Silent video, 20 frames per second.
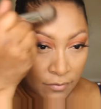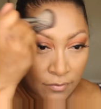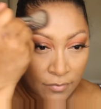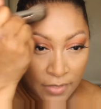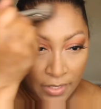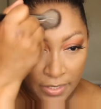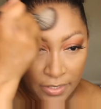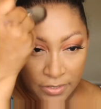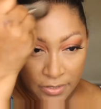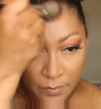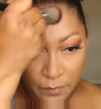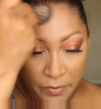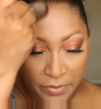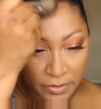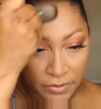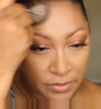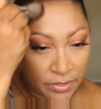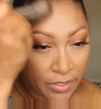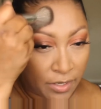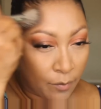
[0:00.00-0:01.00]
And it's
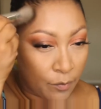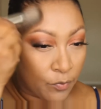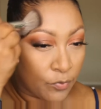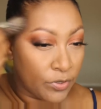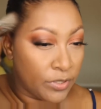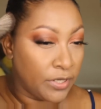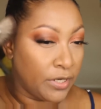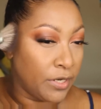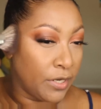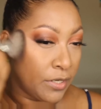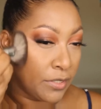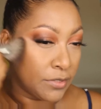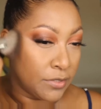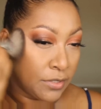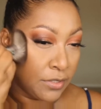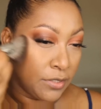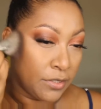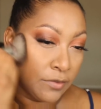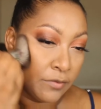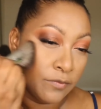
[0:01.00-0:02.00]
building up really
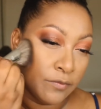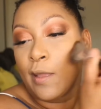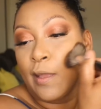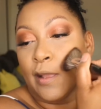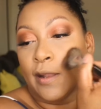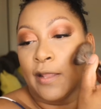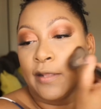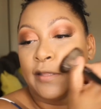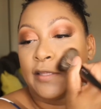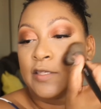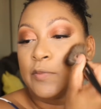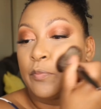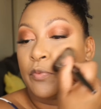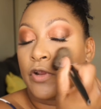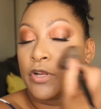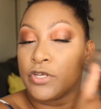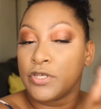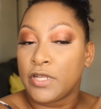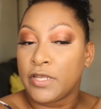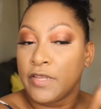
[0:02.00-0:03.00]
nicely. I like this
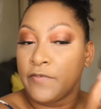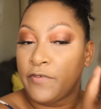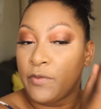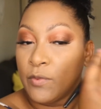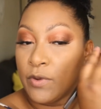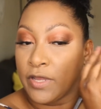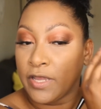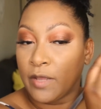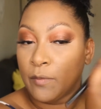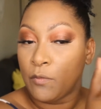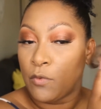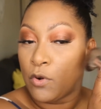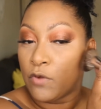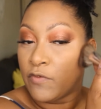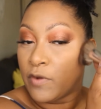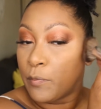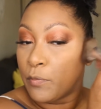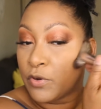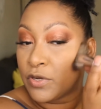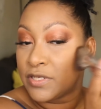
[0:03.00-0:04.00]
brush, like if you want to get more of
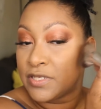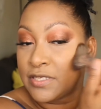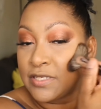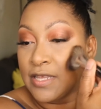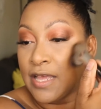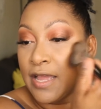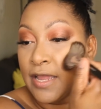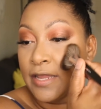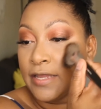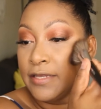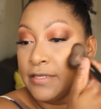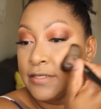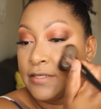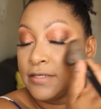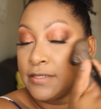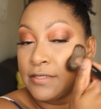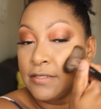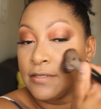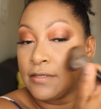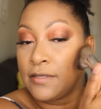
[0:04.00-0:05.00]
a
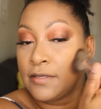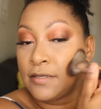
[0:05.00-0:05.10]
precise,